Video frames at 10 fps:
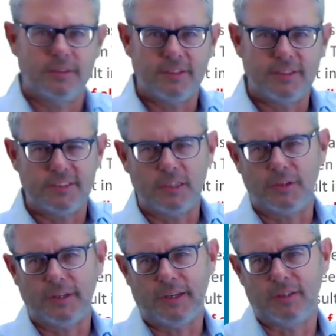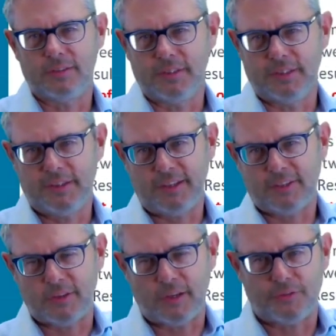the
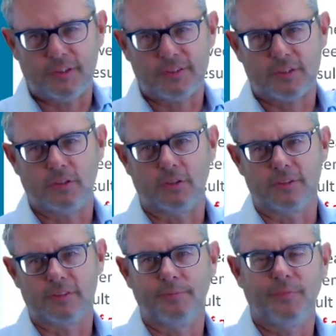test reference codes,